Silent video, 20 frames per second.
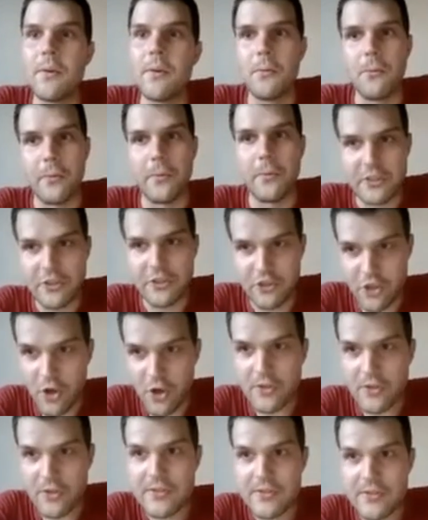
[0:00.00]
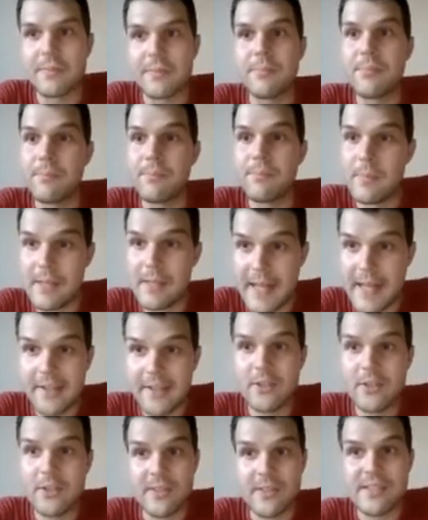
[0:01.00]
which shows that
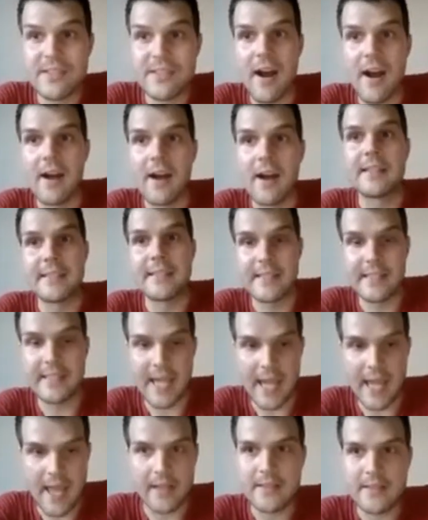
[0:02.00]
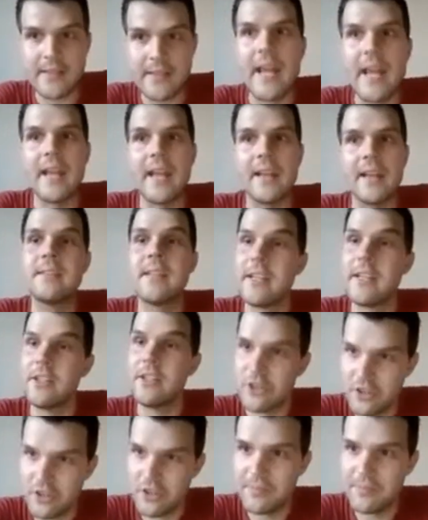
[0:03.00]
landlords are scared and they
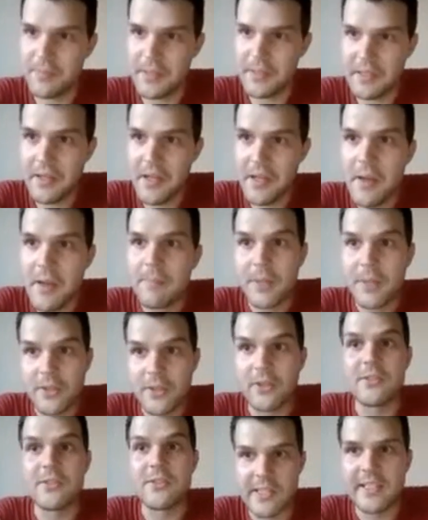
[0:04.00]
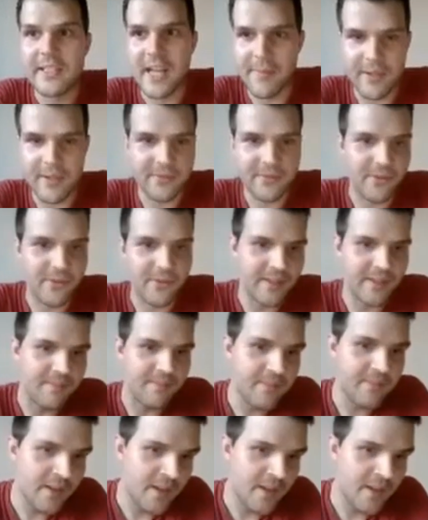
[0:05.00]
should be because we're coming for them.